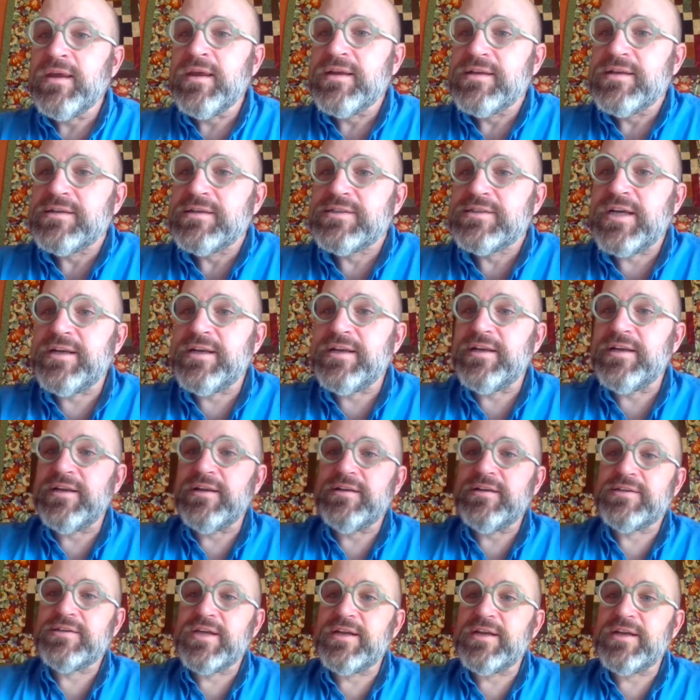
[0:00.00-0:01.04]

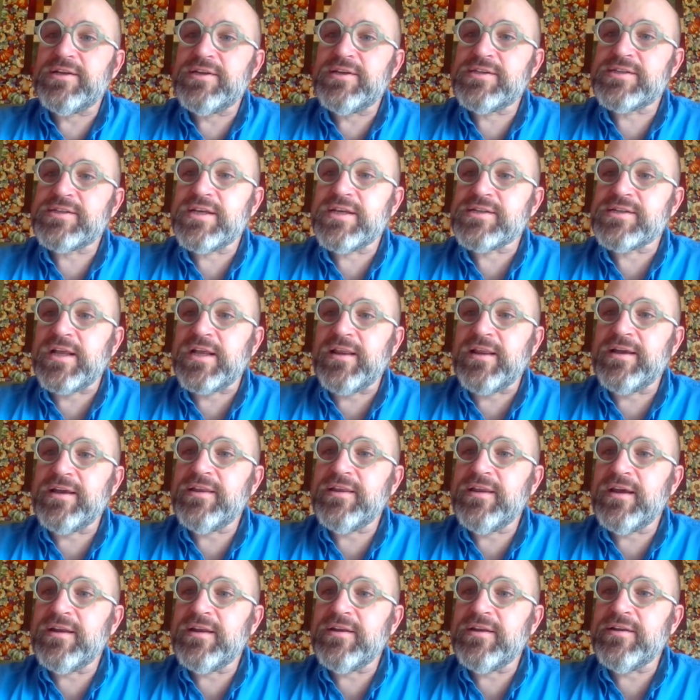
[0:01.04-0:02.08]
JD says, I like the
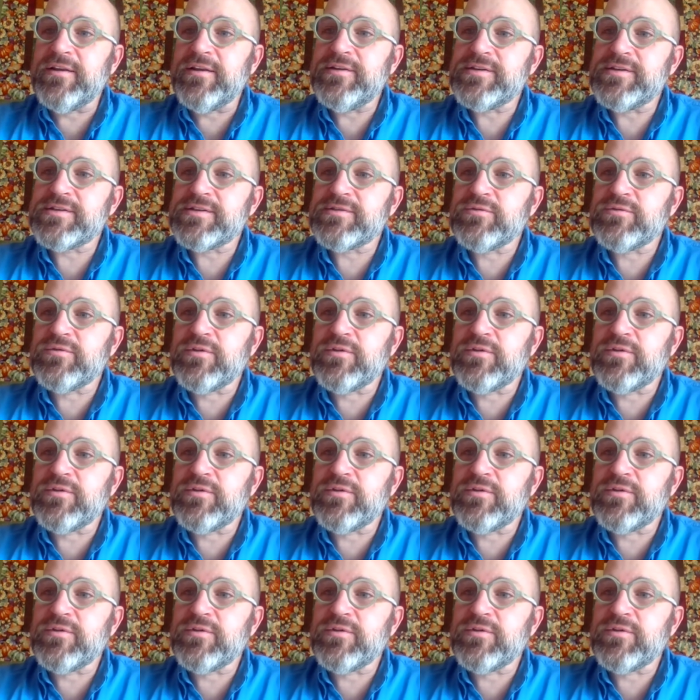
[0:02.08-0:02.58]
idea of this.